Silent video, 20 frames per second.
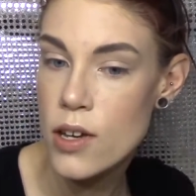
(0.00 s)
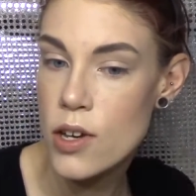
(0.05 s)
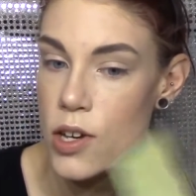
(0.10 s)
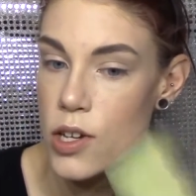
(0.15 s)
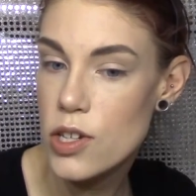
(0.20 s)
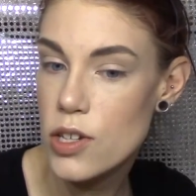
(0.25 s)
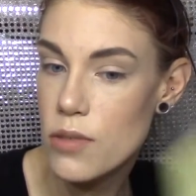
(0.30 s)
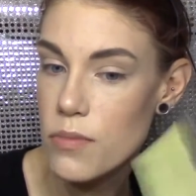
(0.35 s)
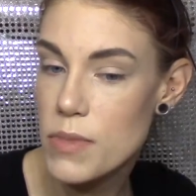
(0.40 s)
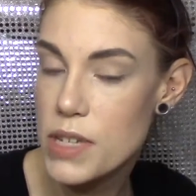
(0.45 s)

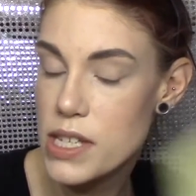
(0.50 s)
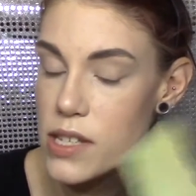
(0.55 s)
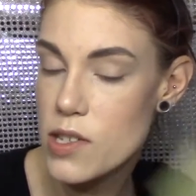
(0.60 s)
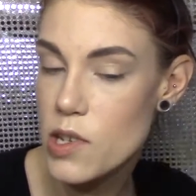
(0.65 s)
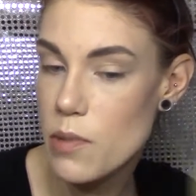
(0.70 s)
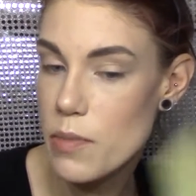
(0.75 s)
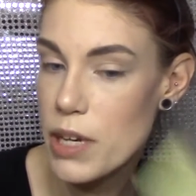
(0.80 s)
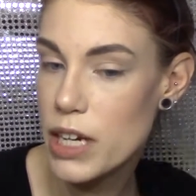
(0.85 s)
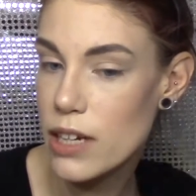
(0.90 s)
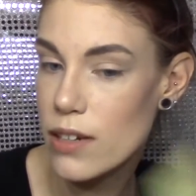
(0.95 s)
you miss
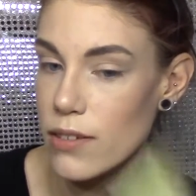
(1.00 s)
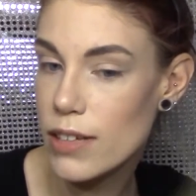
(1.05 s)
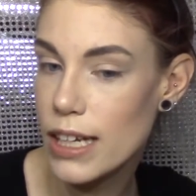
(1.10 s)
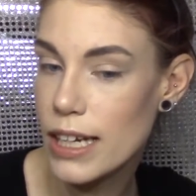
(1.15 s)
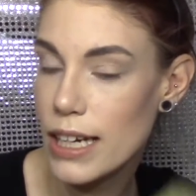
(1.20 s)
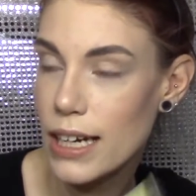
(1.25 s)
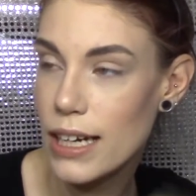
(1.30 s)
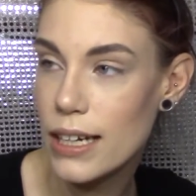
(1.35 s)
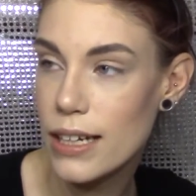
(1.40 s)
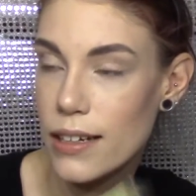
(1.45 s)
so many, you're
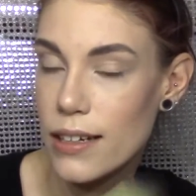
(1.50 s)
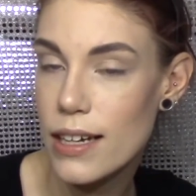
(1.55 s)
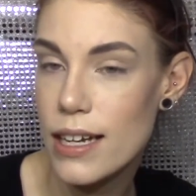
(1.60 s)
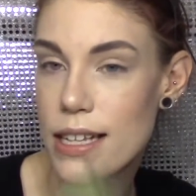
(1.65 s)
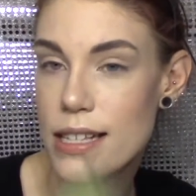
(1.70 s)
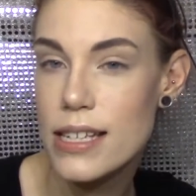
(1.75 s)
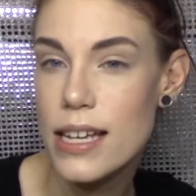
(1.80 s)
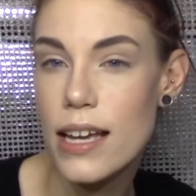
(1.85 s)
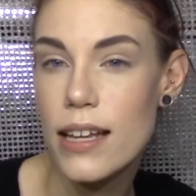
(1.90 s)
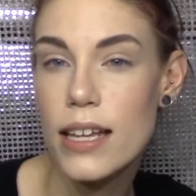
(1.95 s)
like,
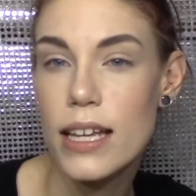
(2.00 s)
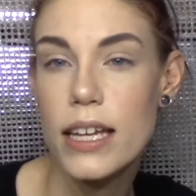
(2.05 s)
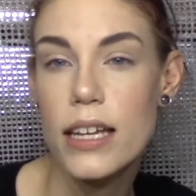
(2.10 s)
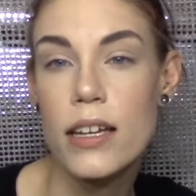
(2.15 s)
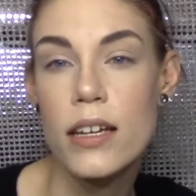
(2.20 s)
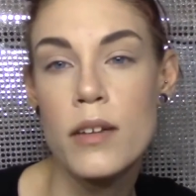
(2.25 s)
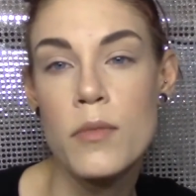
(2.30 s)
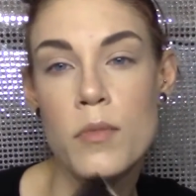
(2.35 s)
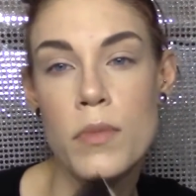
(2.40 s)
it's kind of like